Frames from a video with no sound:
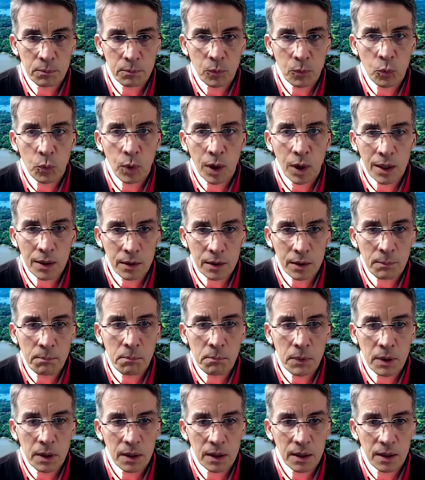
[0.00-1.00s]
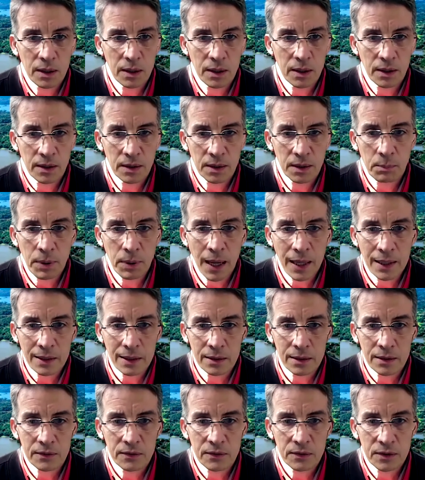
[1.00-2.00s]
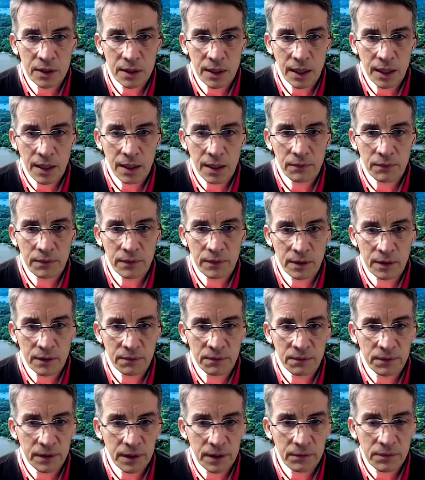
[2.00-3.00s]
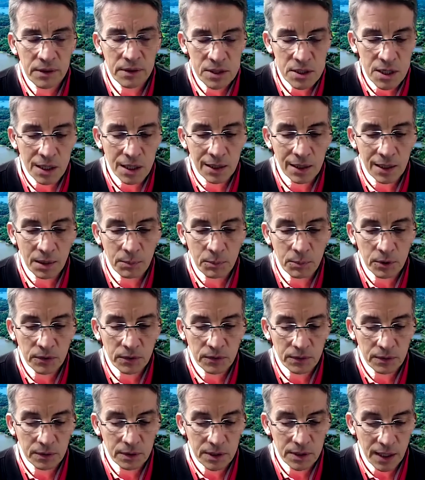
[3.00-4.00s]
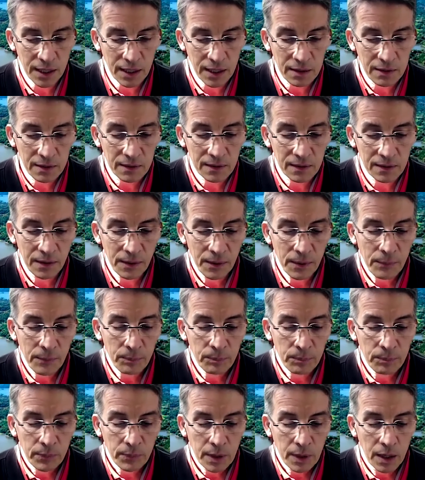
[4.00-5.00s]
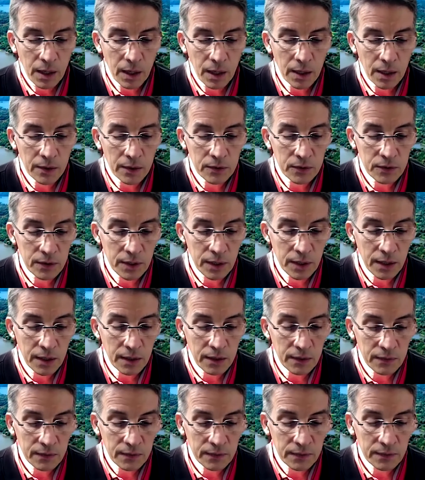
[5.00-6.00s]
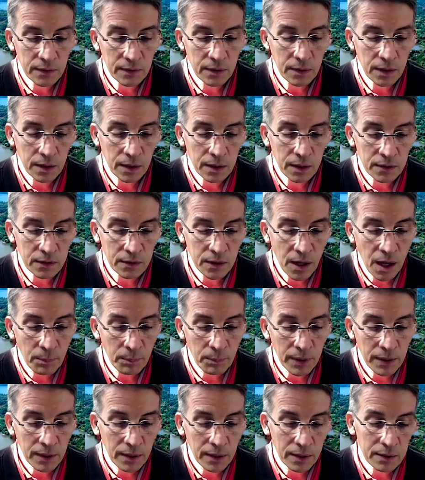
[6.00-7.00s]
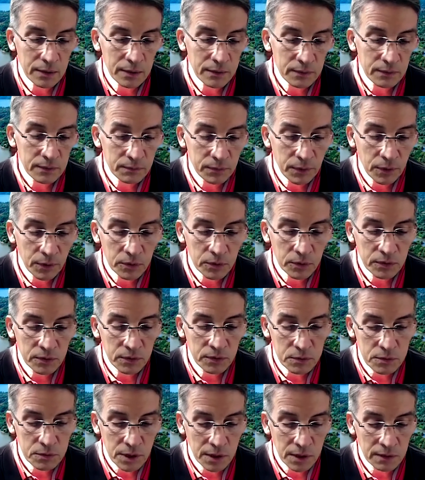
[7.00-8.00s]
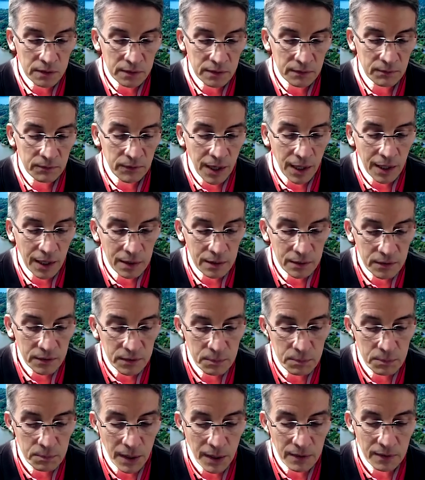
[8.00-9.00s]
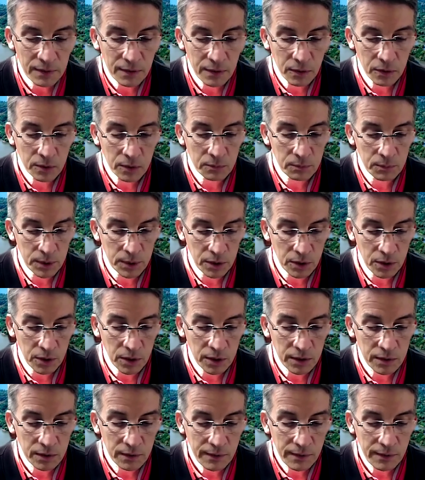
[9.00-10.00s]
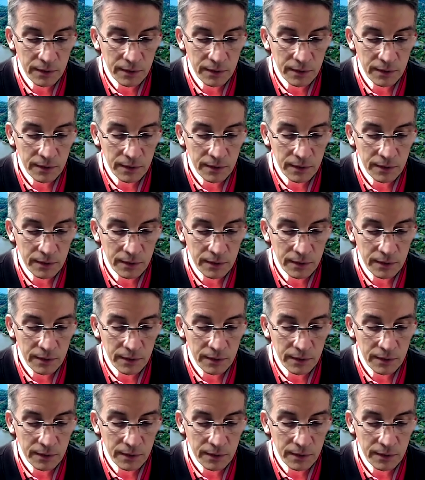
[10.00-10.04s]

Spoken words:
welcome the panelists today for the 5th Charlemos date. Today's topic is both drugs and violence, Mexico and beyond.